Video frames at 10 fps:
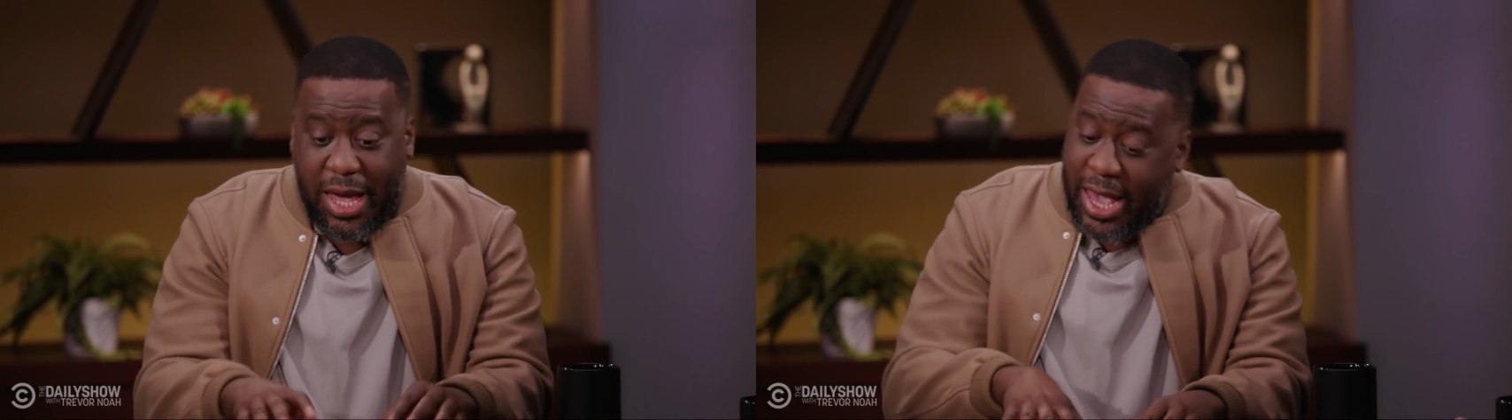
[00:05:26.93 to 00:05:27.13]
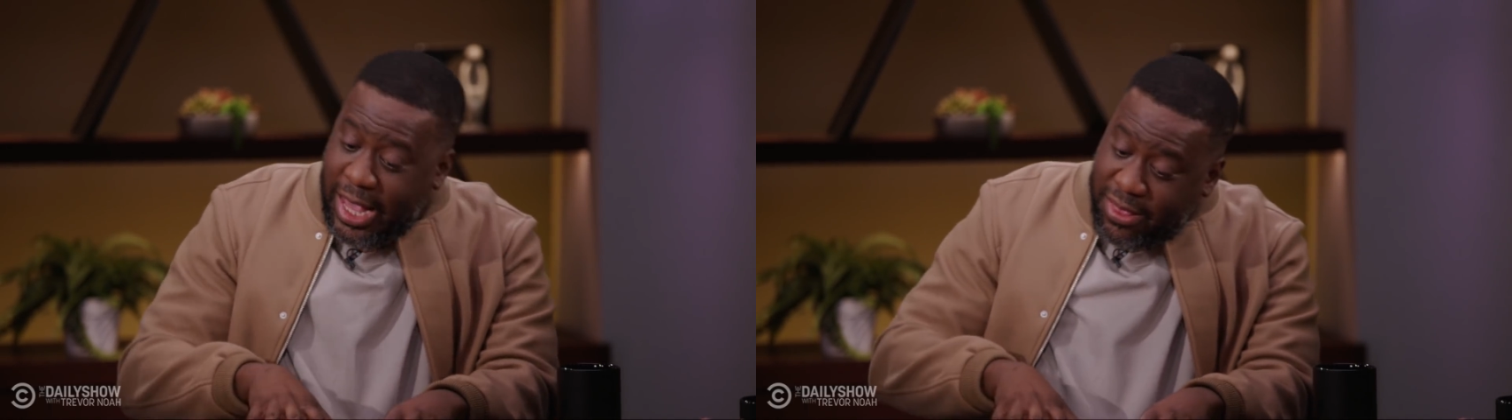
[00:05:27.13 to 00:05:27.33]

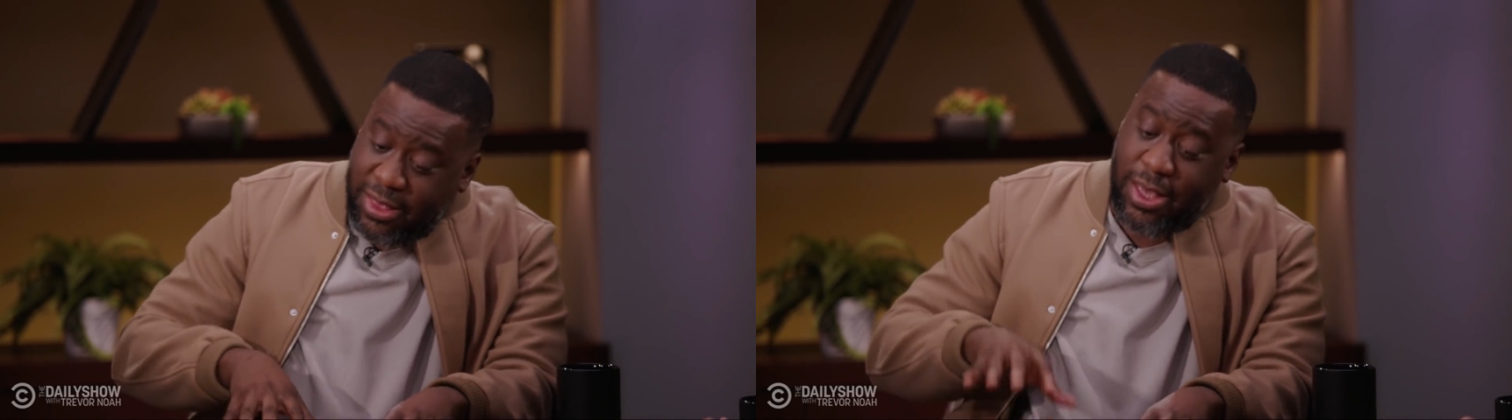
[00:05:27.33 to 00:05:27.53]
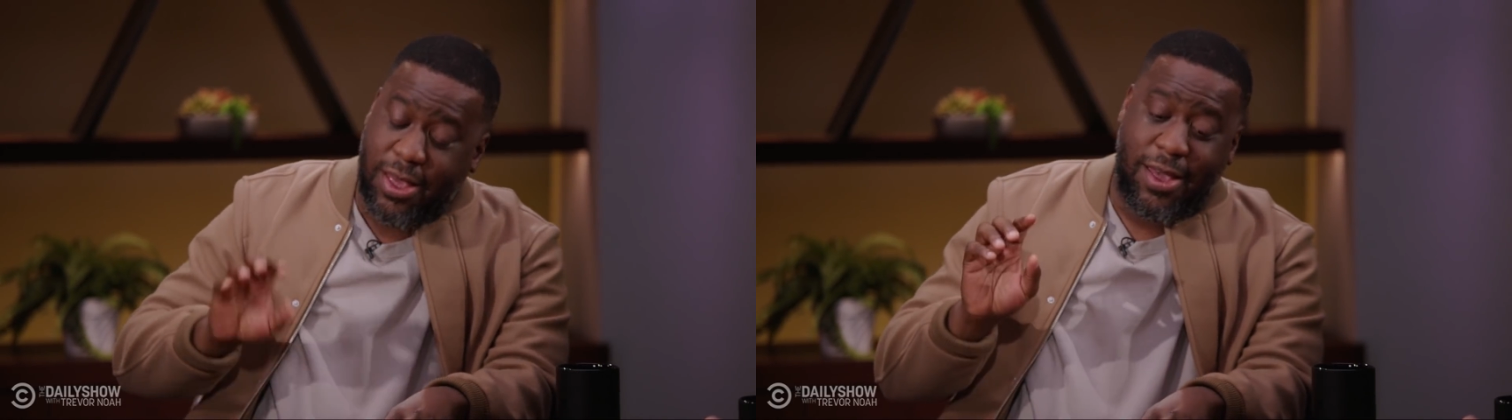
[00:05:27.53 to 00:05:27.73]

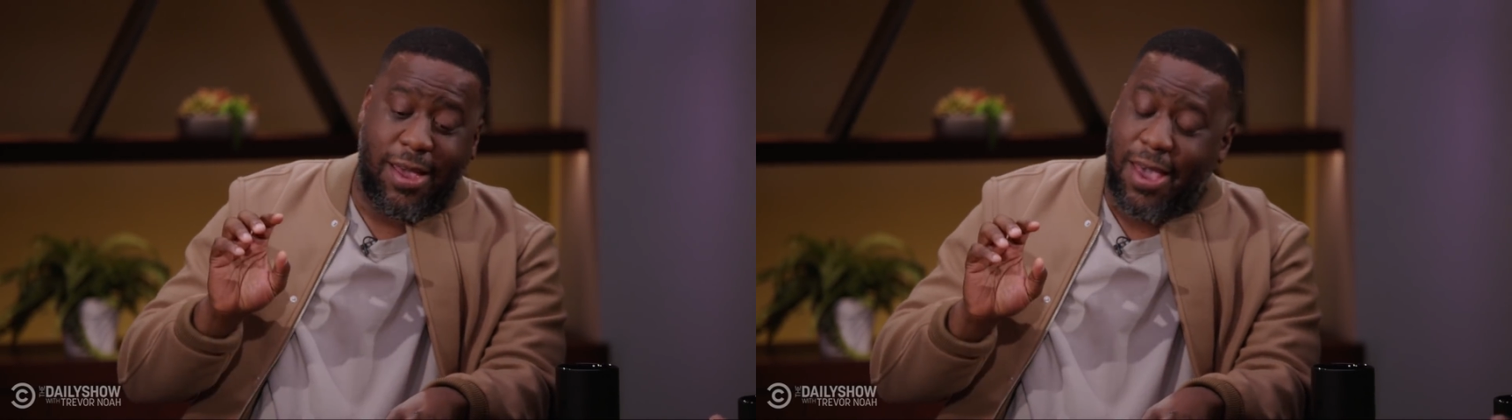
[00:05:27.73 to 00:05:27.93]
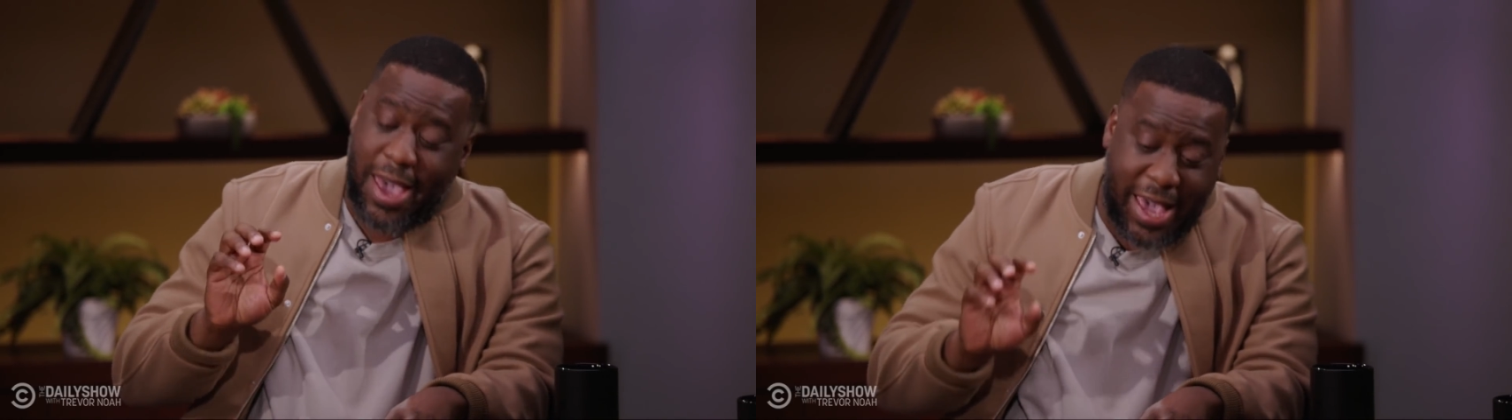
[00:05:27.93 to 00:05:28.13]
and
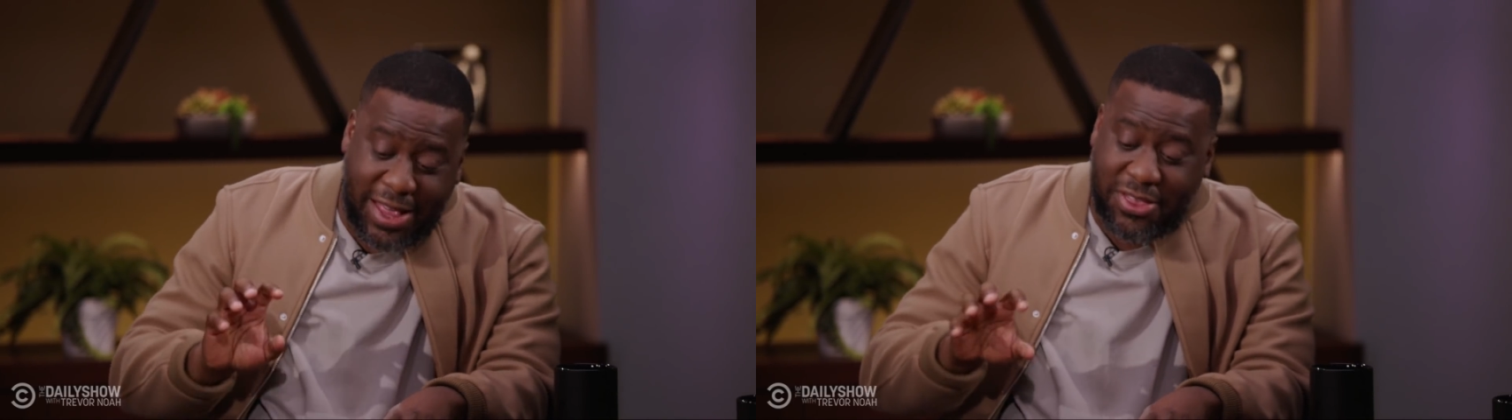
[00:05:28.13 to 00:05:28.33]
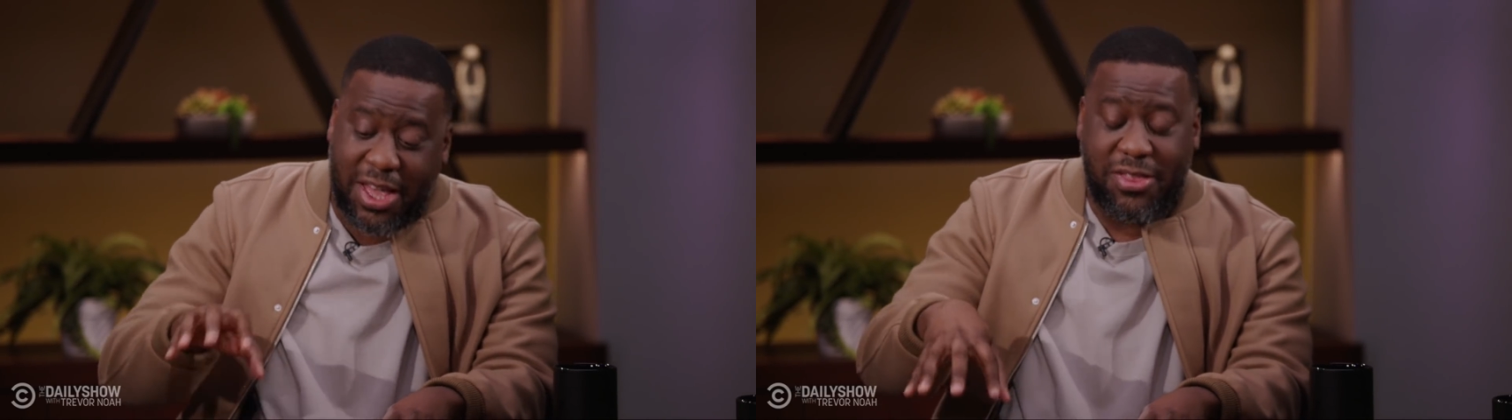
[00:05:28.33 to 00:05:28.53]

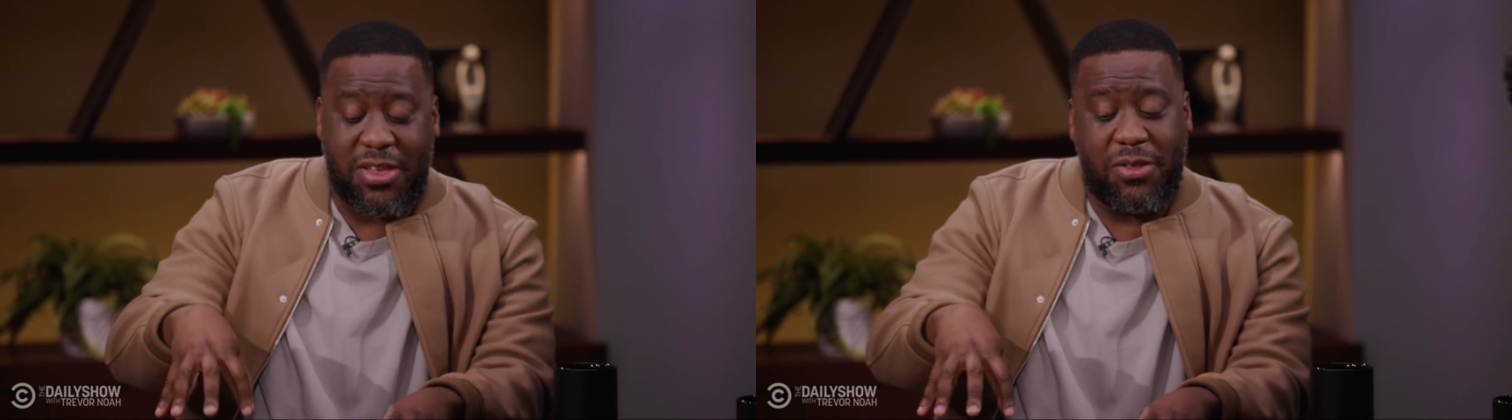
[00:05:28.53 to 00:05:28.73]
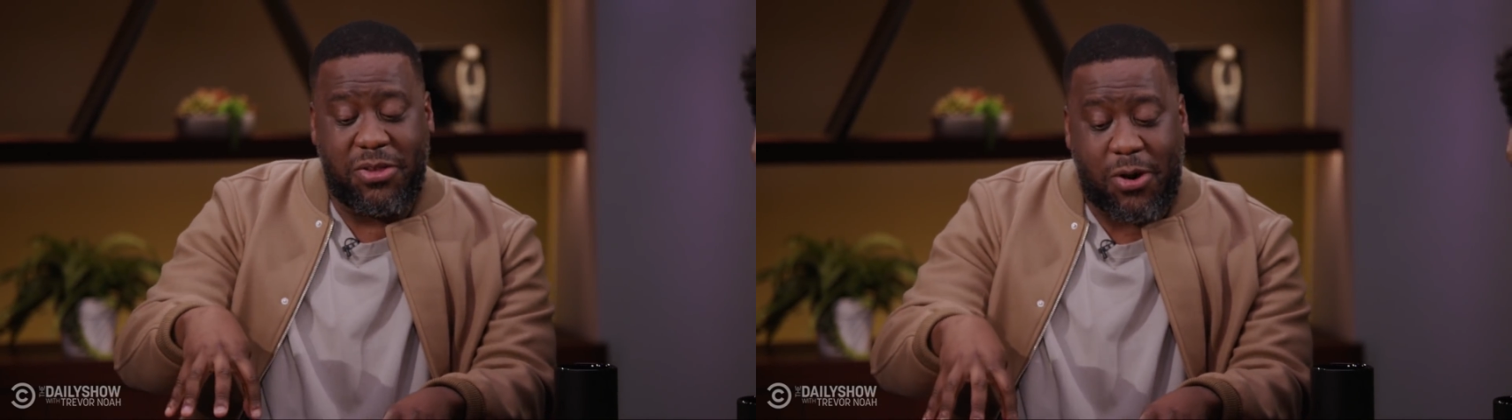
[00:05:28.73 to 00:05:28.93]
and
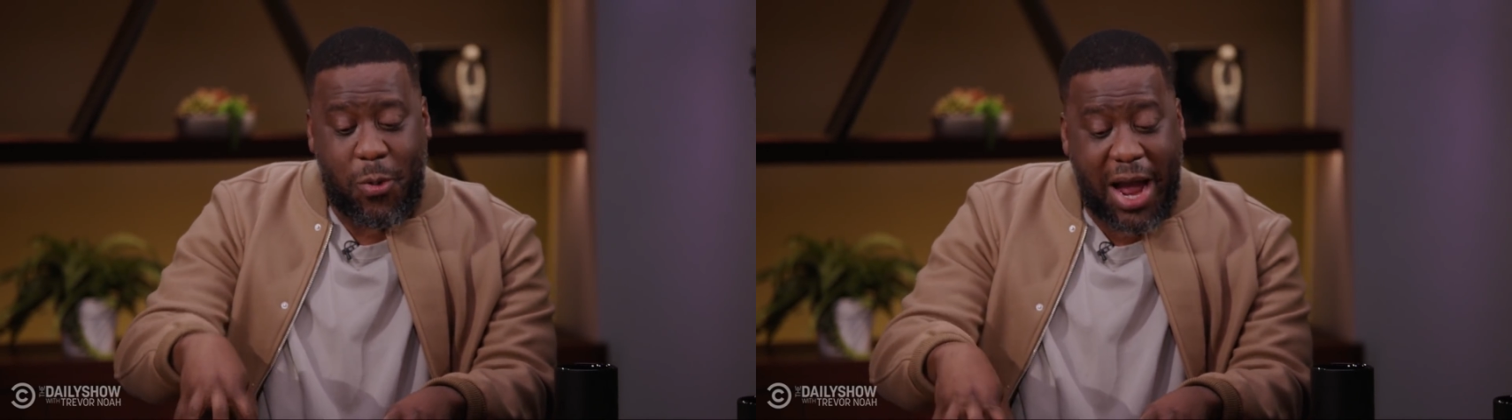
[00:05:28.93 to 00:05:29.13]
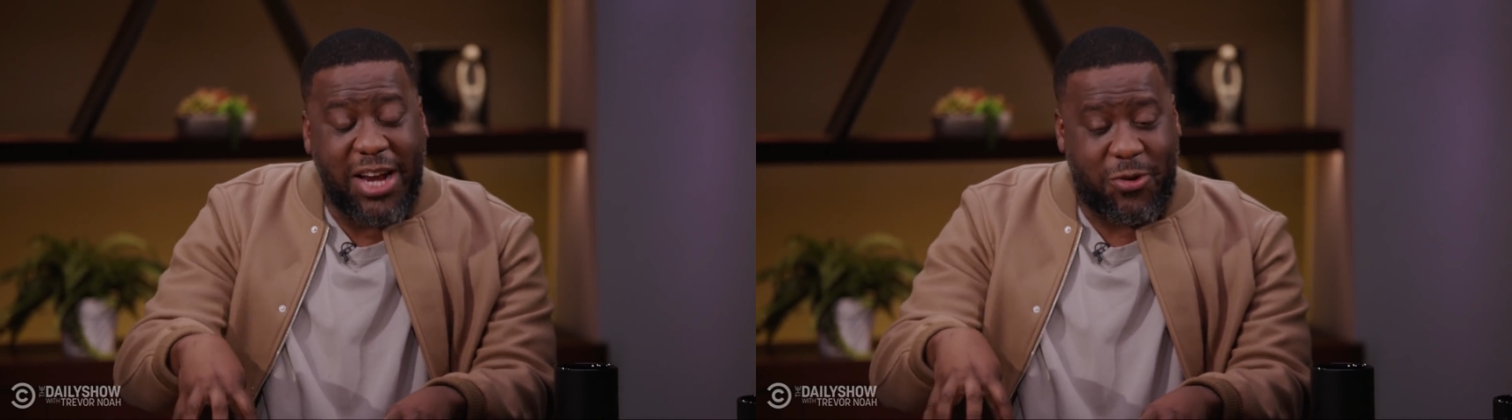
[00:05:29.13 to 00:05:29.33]
the choir